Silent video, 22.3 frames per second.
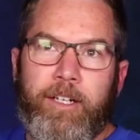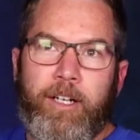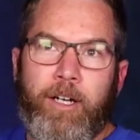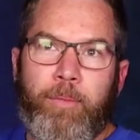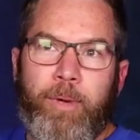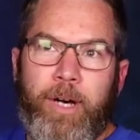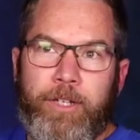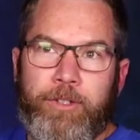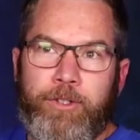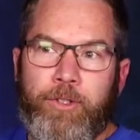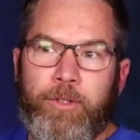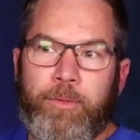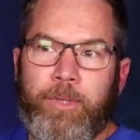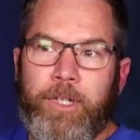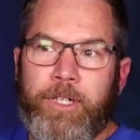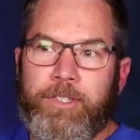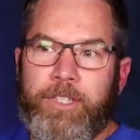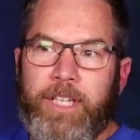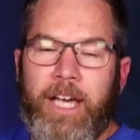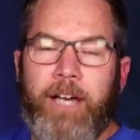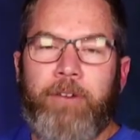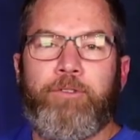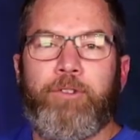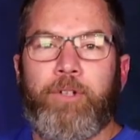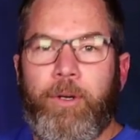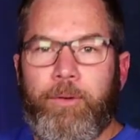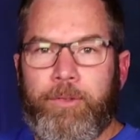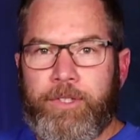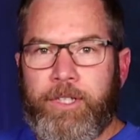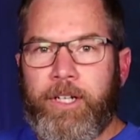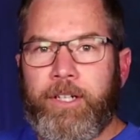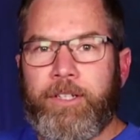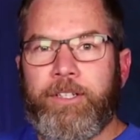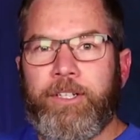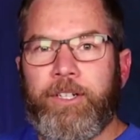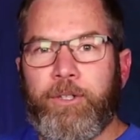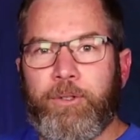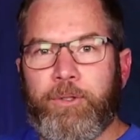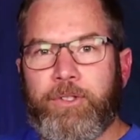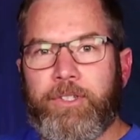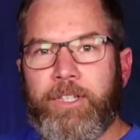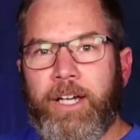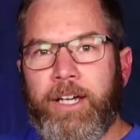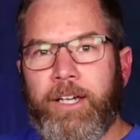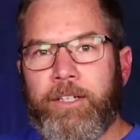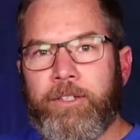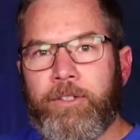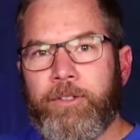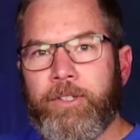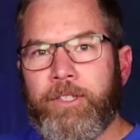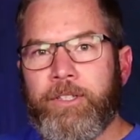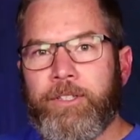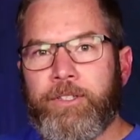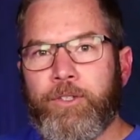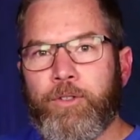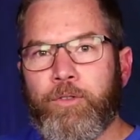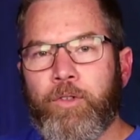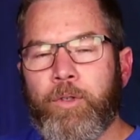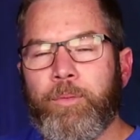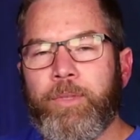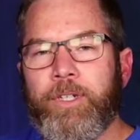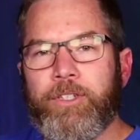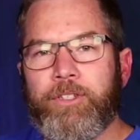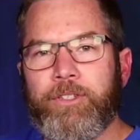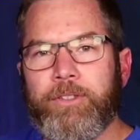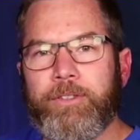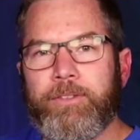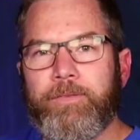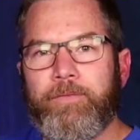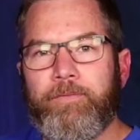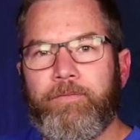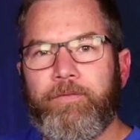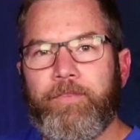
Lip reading: About 2 months after I was diagnosed, I entered into remission.